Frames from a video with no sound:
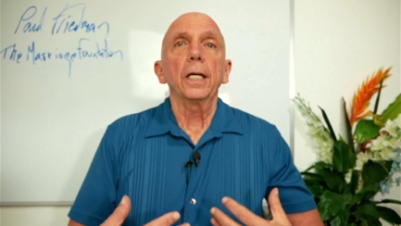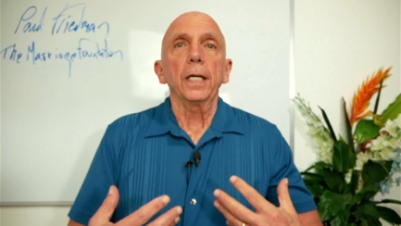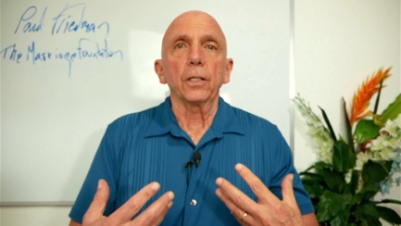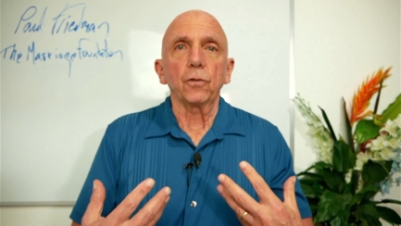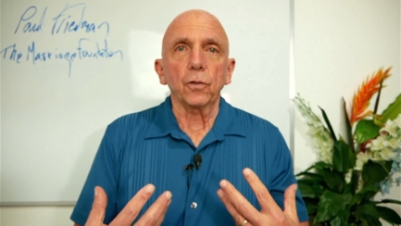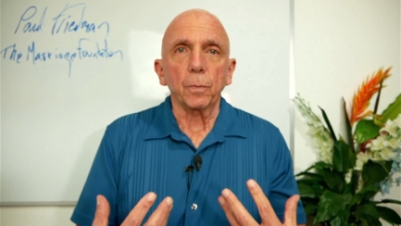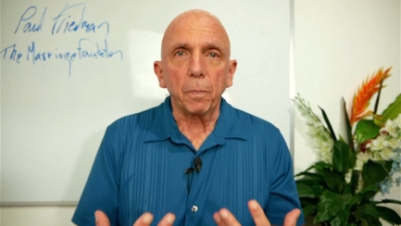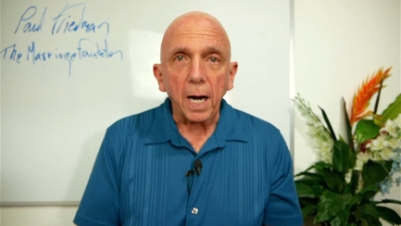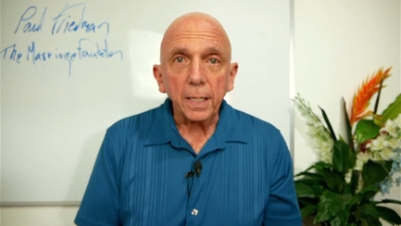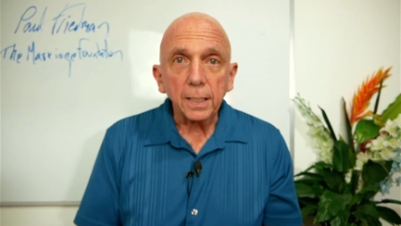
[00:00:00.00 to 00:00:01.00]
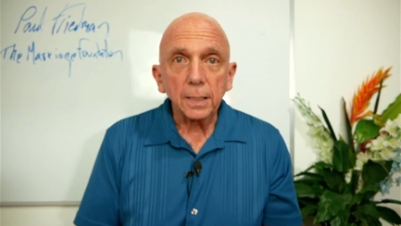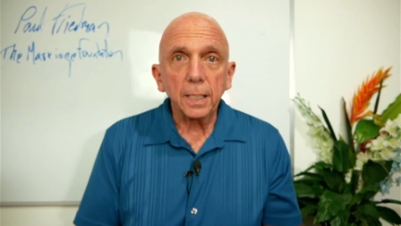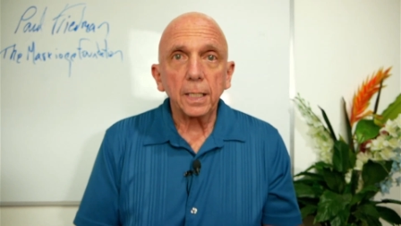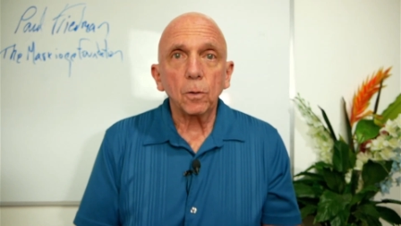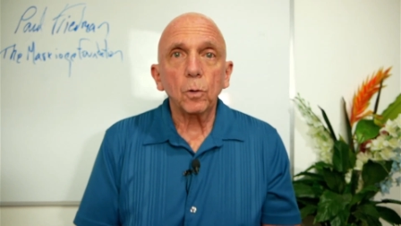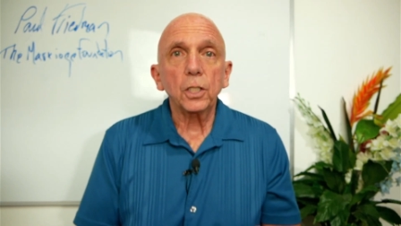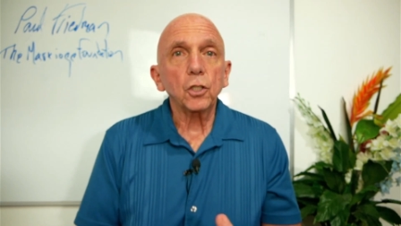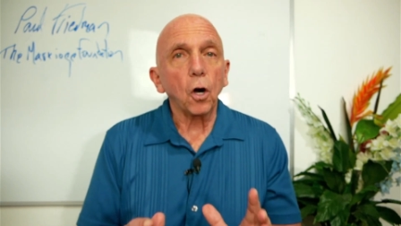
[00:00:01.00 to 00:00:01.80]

it's your body language,